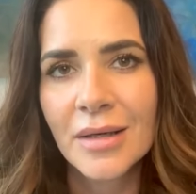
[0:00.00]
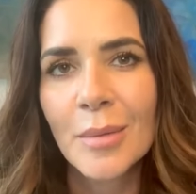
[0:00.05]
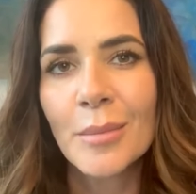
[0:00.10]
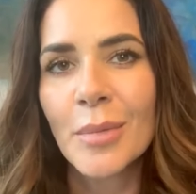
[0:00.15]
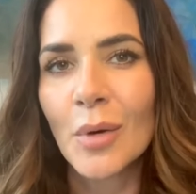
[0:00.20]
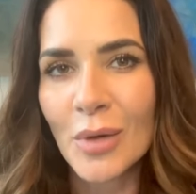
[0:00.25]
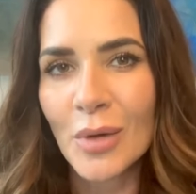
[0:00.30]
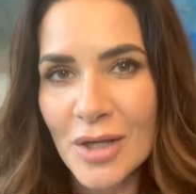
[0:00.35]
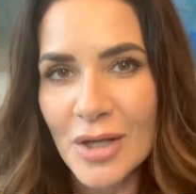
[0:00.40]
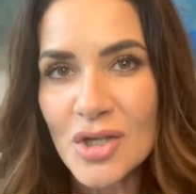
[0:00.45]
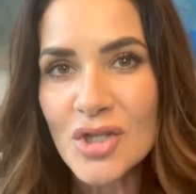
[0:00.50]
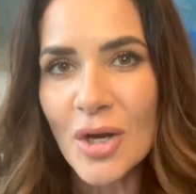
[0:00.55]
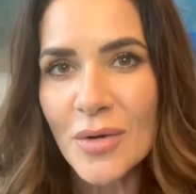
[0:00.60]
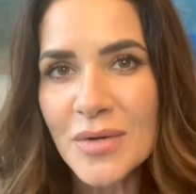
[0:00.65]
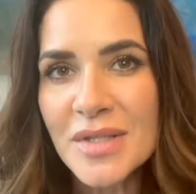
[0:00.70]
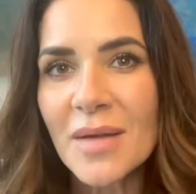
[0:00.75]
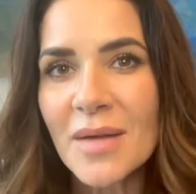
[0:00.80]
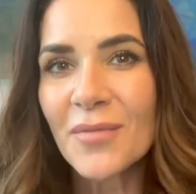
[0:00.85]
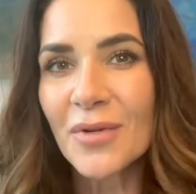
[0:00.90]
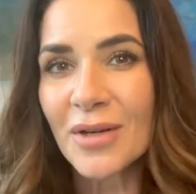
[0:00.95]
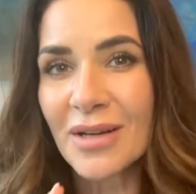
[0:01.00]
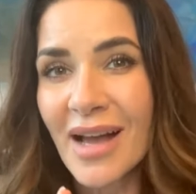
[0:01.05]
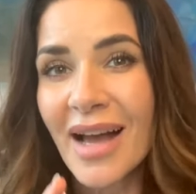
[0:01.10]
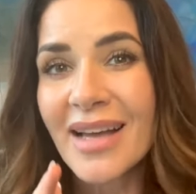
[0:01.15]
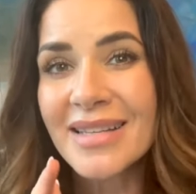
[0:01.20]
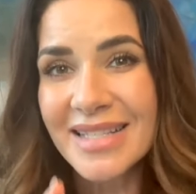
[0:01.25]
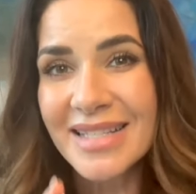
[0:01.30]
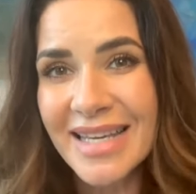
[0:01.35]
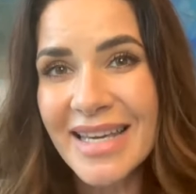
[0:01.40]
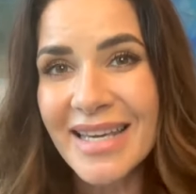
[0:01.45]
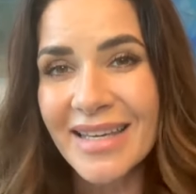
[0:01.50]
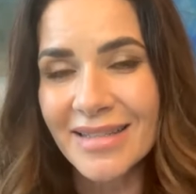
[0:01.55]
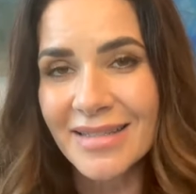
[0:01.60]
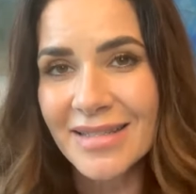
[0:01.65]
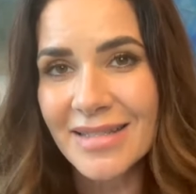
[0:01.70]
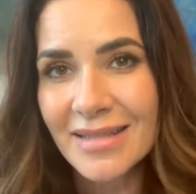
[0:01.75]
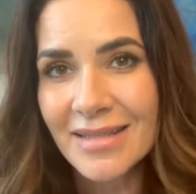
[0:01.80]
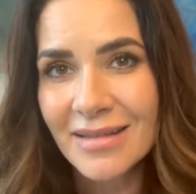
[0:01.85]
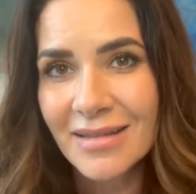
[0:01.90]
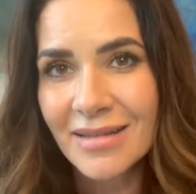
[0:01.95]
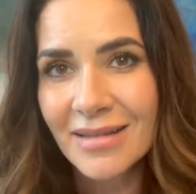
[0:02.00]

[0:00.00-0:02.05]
But when it shows up for God's kids,